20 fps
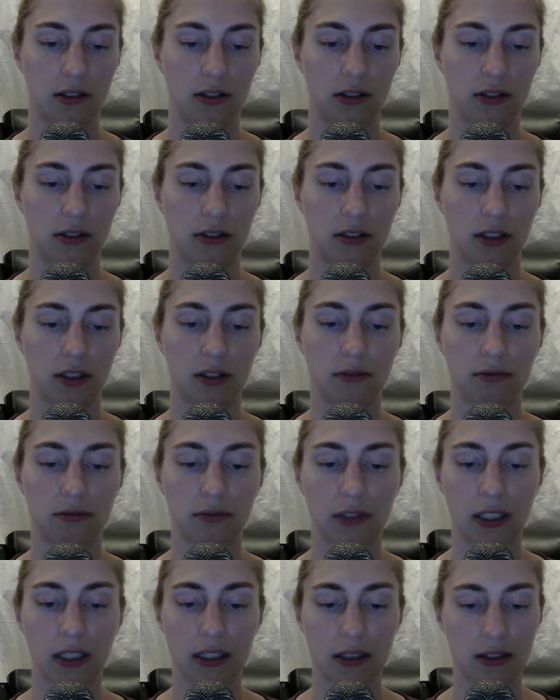Good
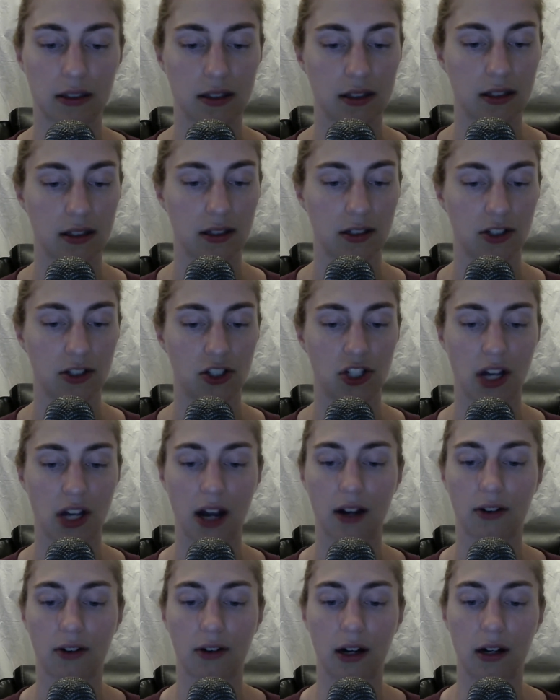riddance,
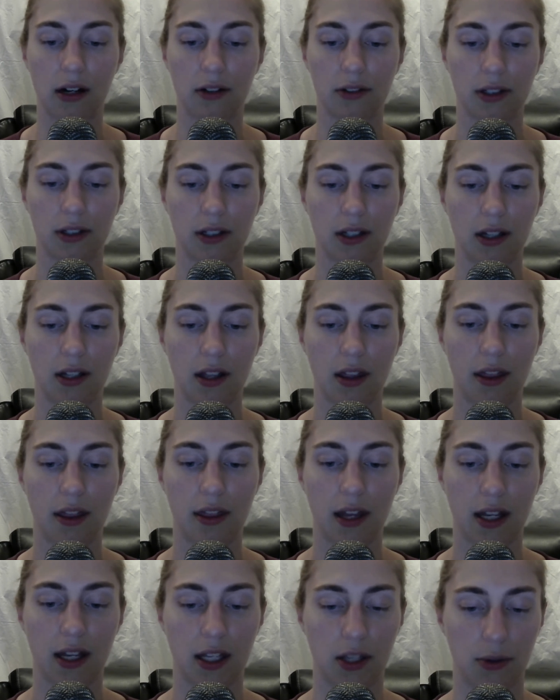Jack growled.
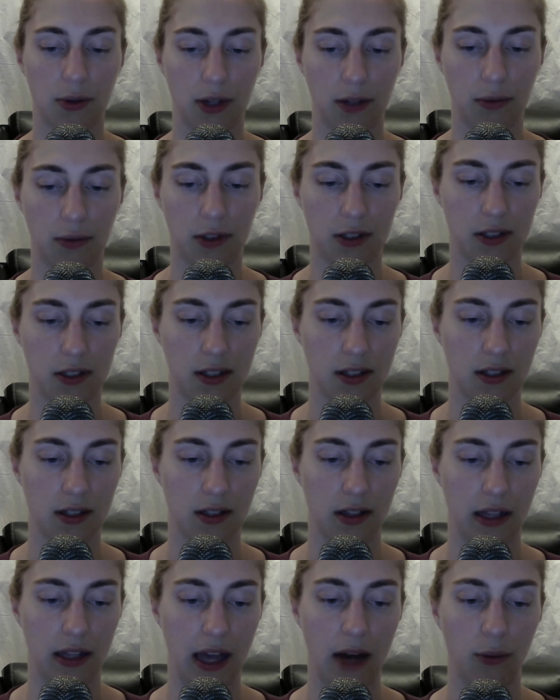Thank you, Edwards.
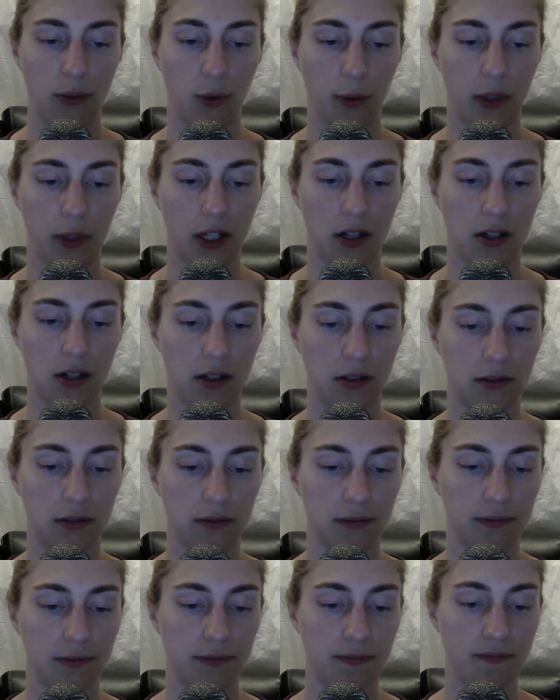That will be all.
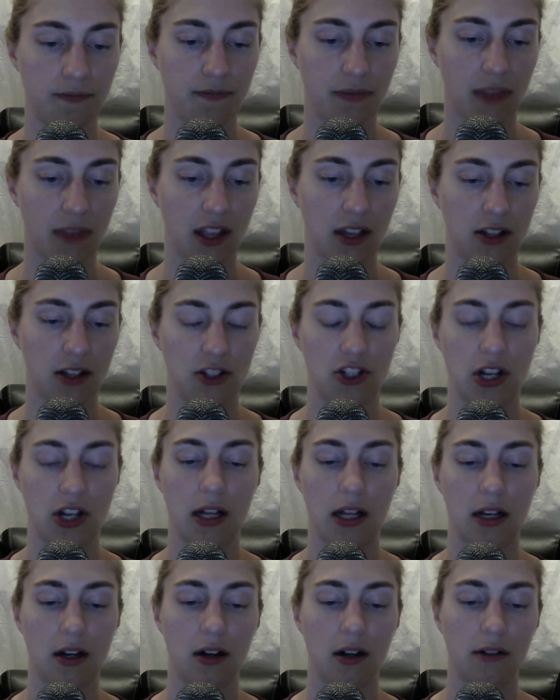Shall
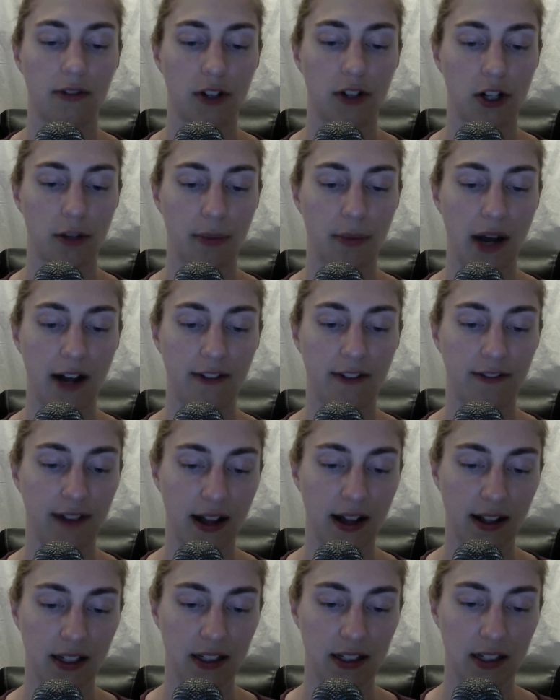I call for your
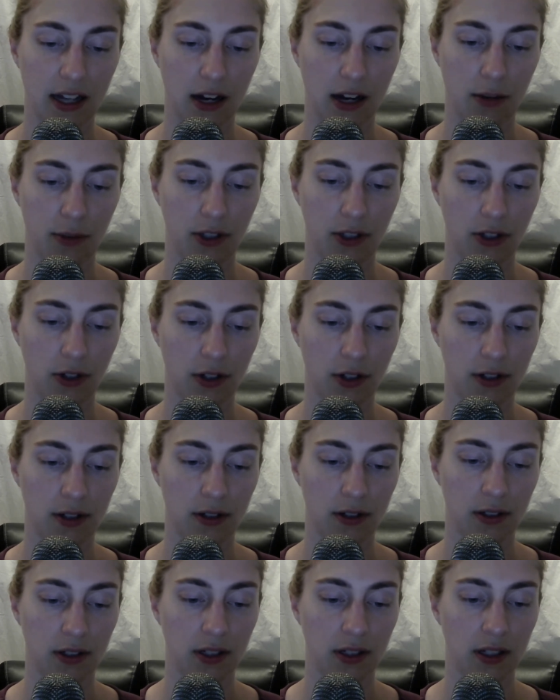valet now, my lord?
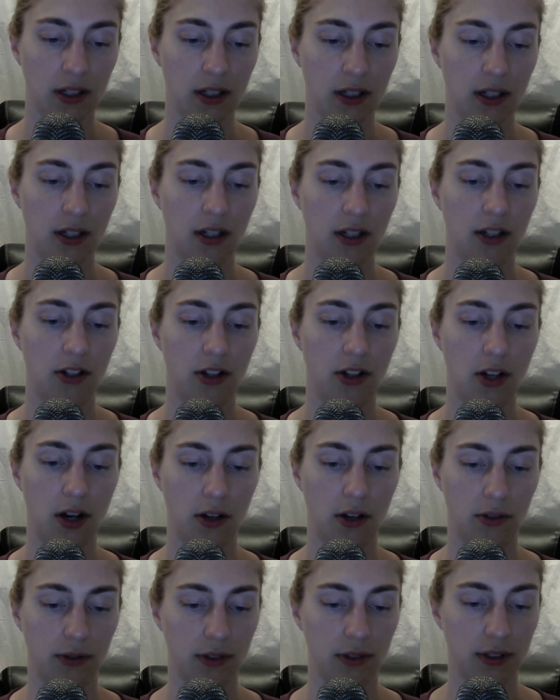
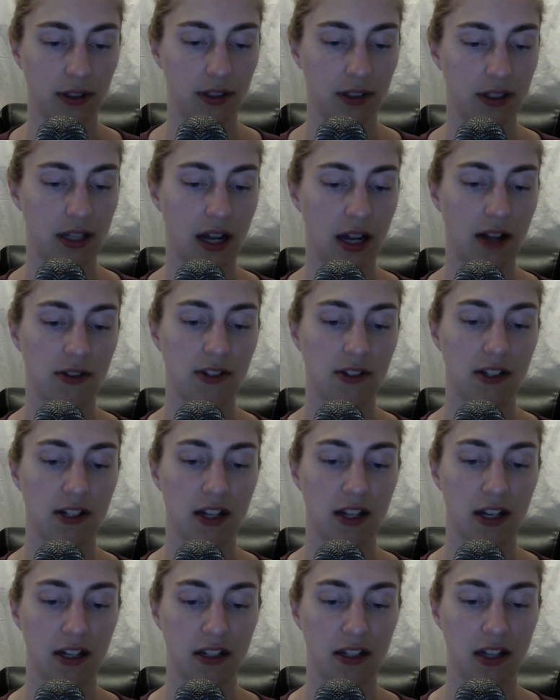No. Townsend
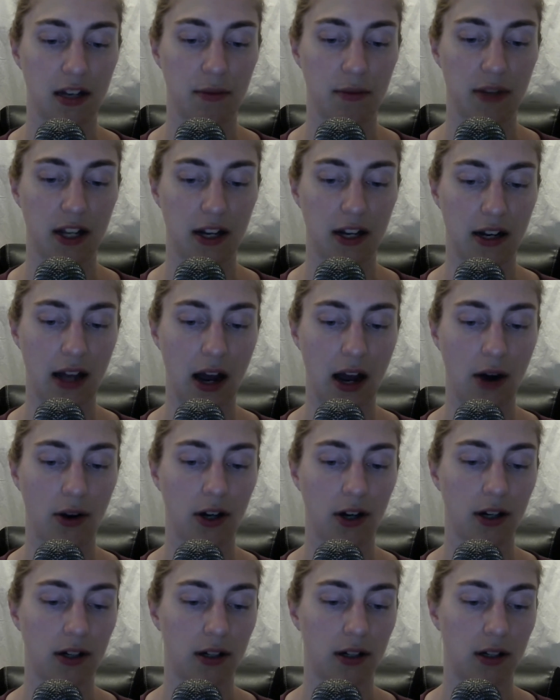can attend me in an
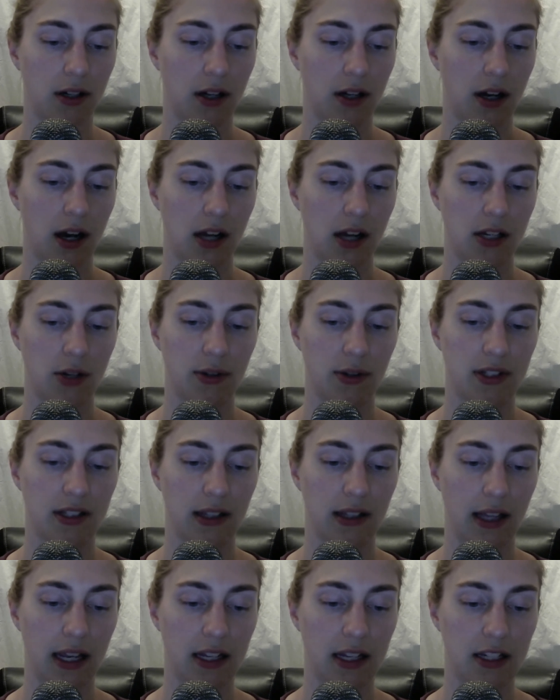hour. I know it's
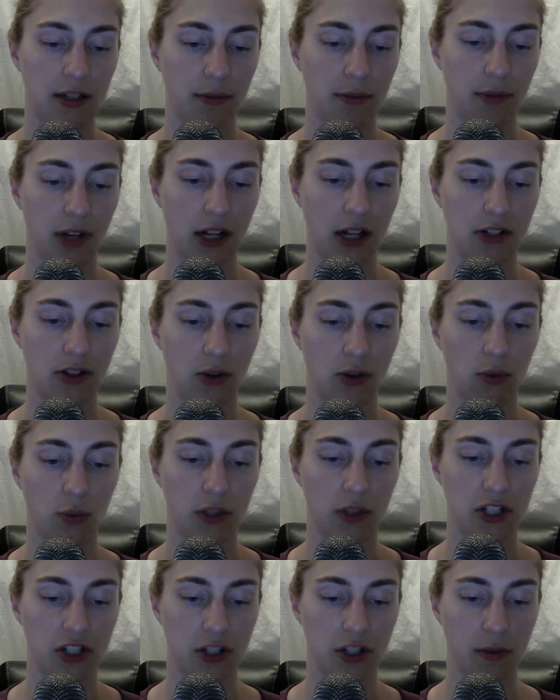late, but I don't
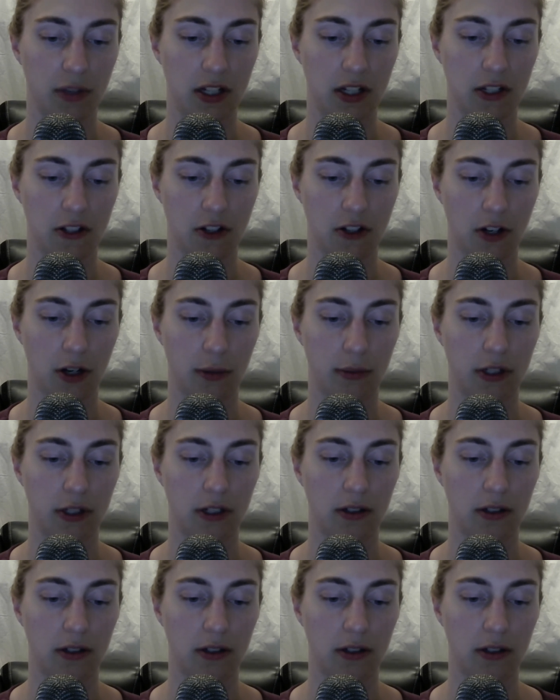wish to be disturbed.